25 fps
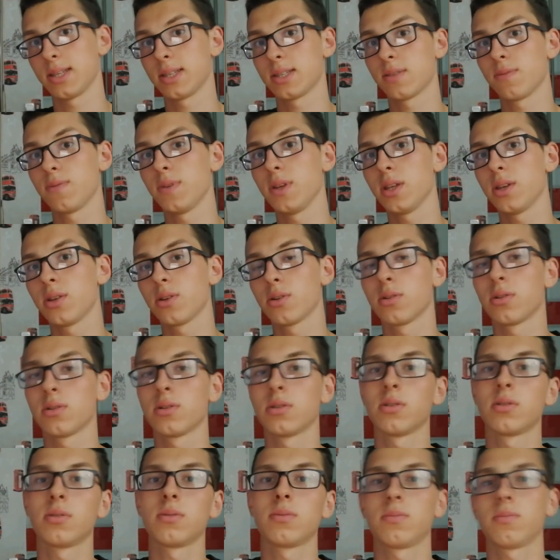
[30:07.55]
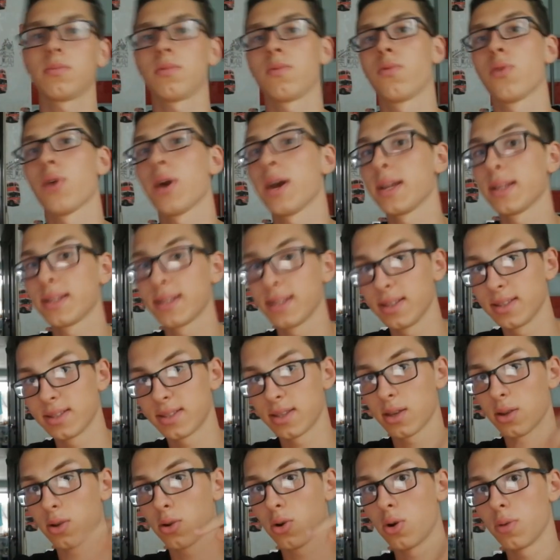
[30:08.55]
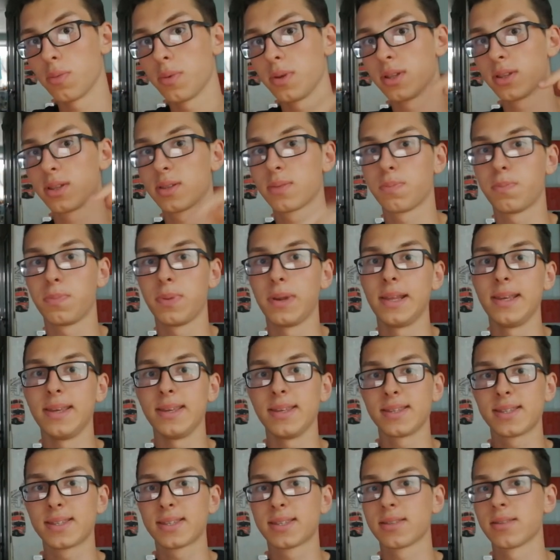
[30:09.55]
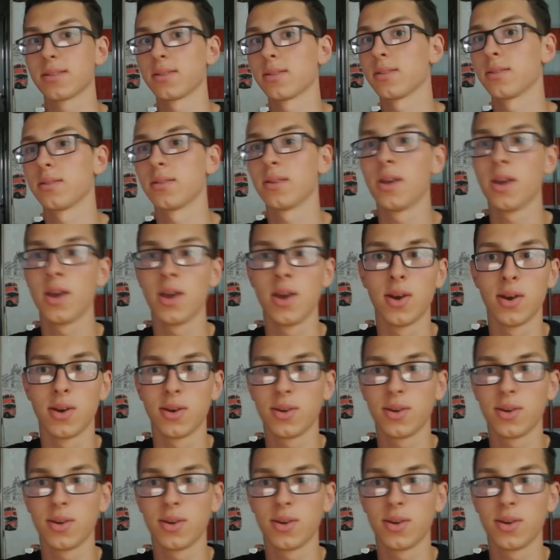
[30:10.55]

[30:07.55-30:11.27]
this video, write in the comment, please. Uh,